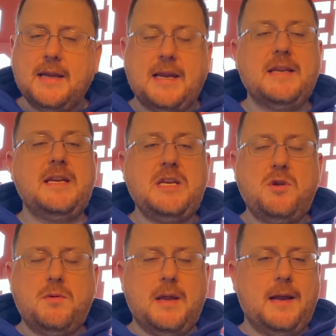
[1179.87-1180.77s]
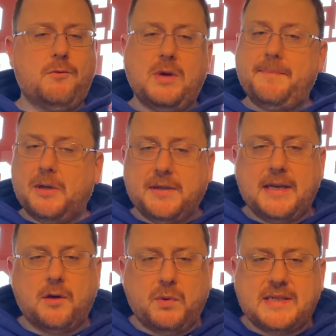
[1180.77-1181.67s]
continue
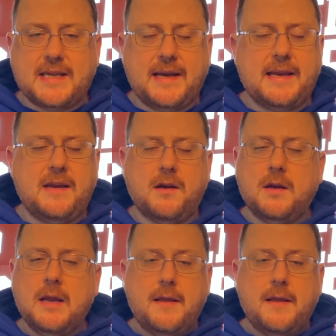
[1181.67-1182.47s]
rebuilding and resetting here,